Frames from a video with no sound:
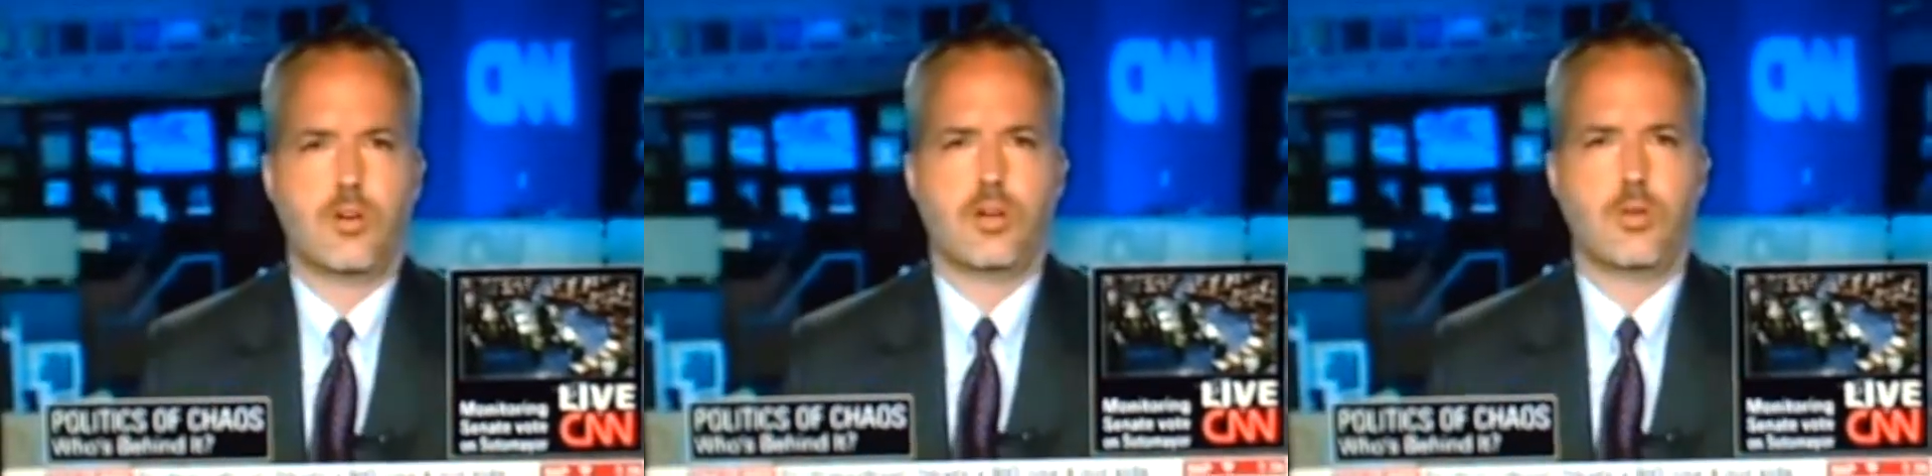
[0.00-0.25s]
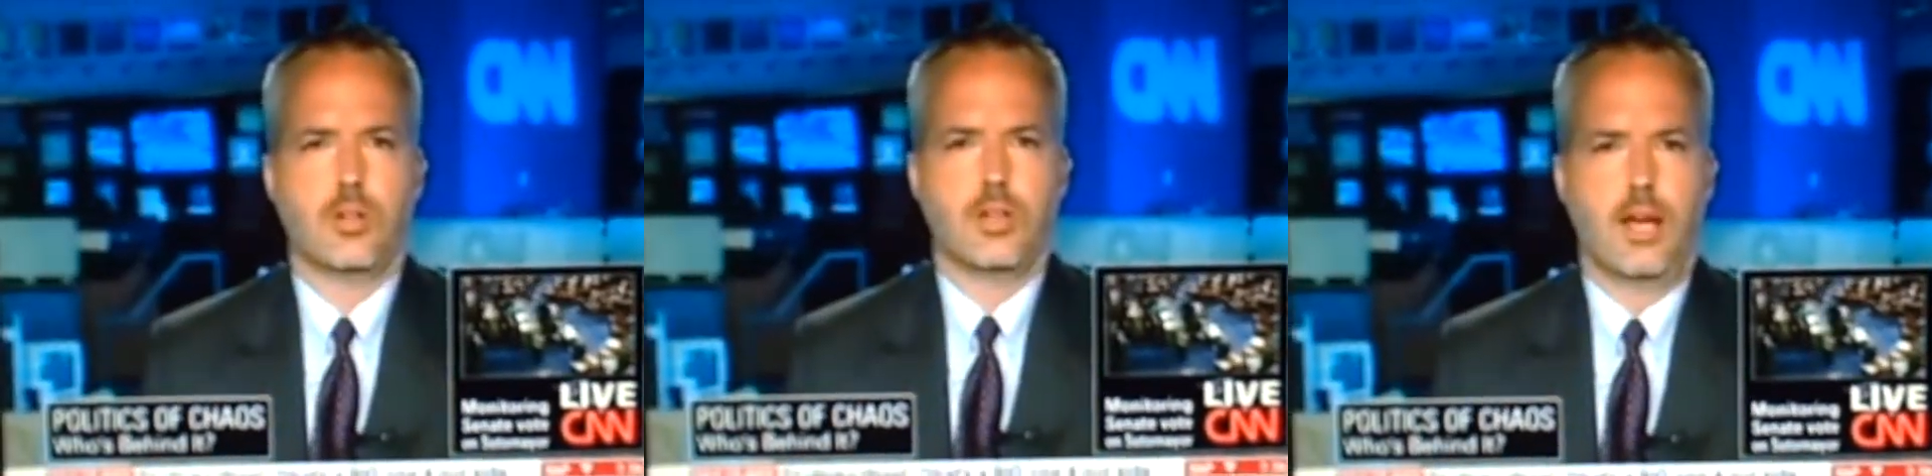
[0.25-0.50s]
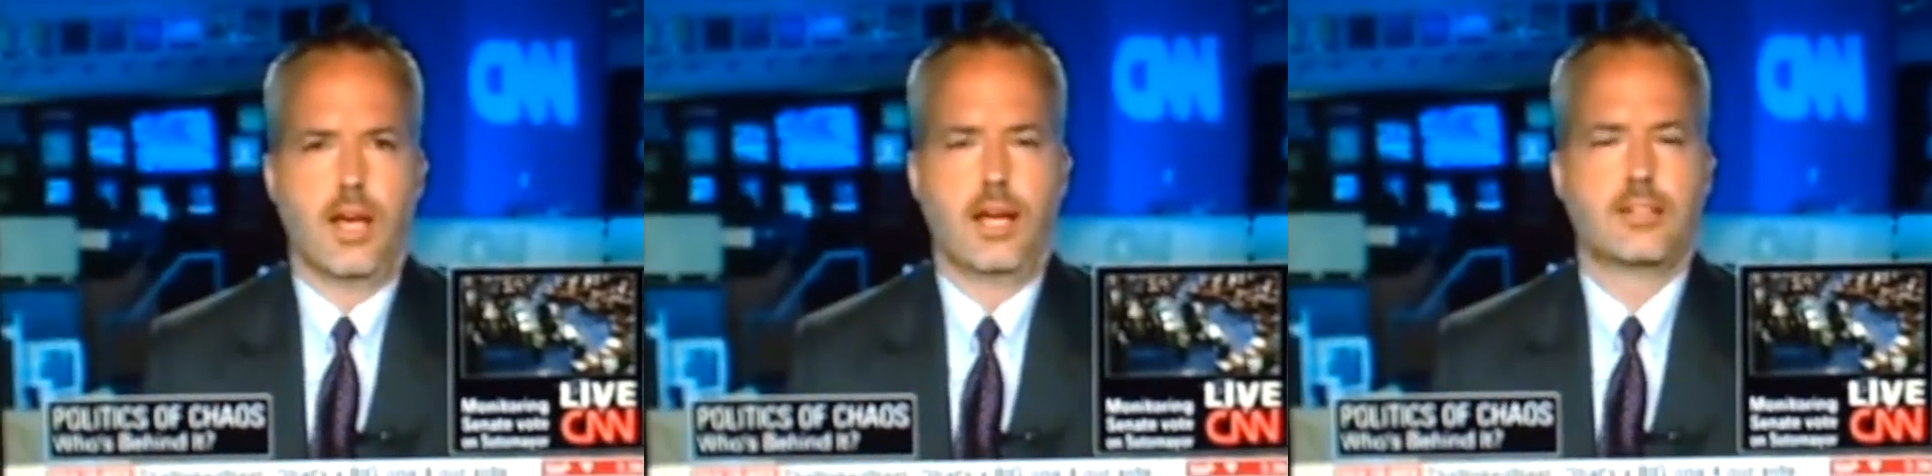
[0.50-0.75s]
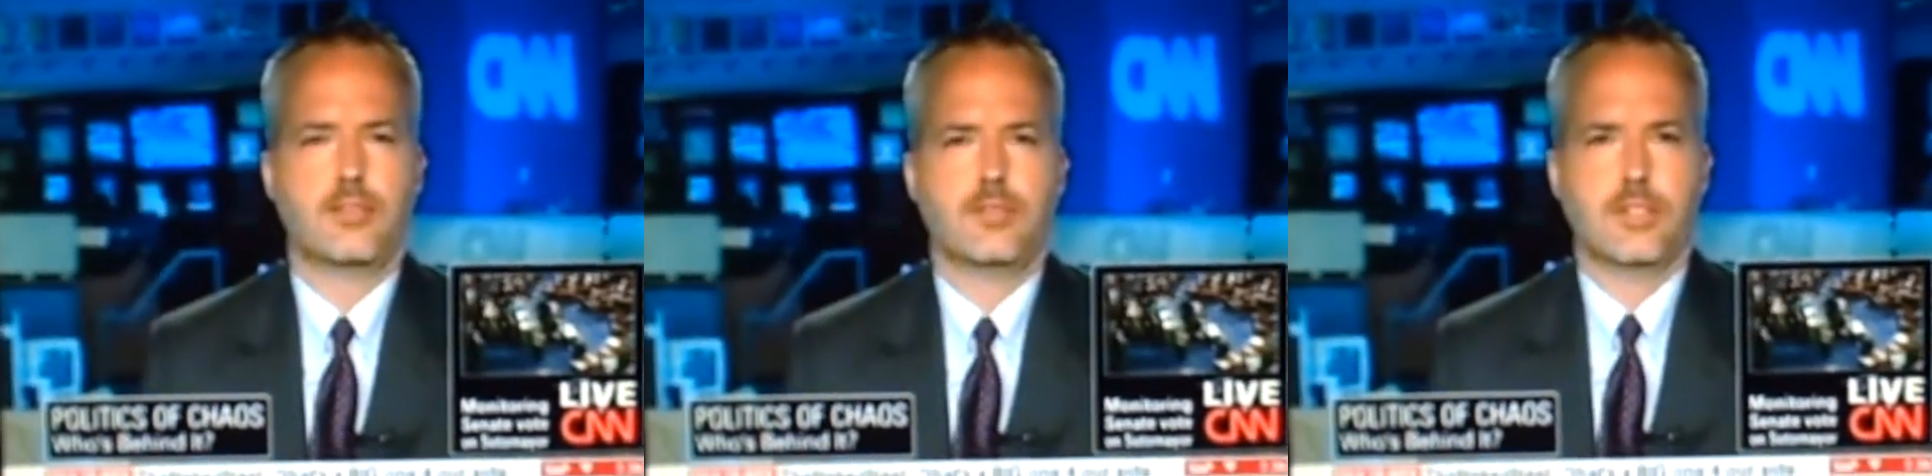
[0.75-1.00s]
wrong with
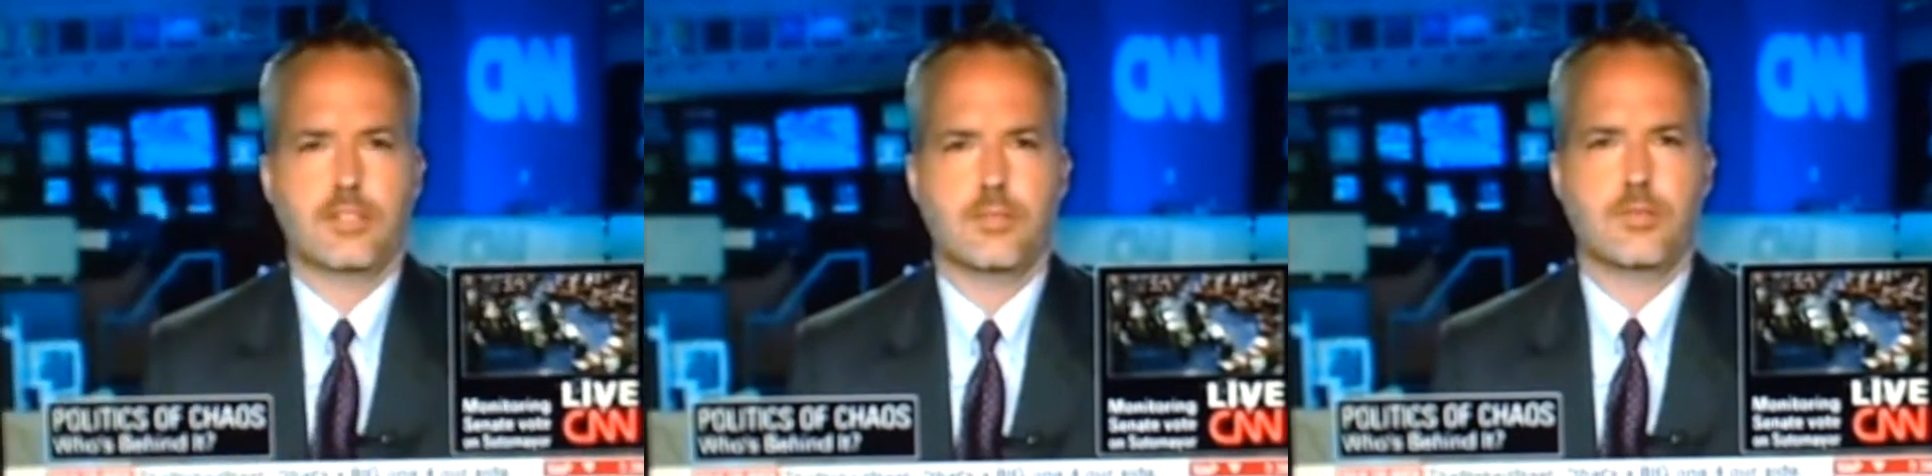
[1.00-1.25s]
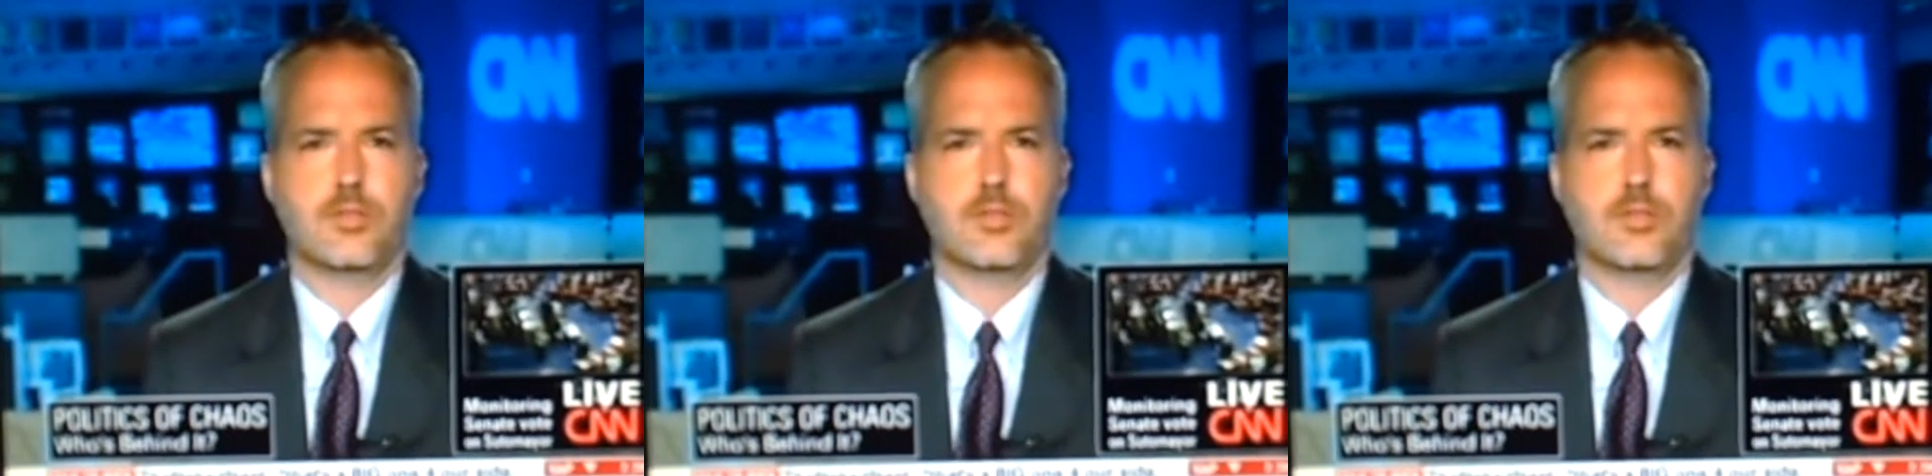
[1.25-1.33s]
activism.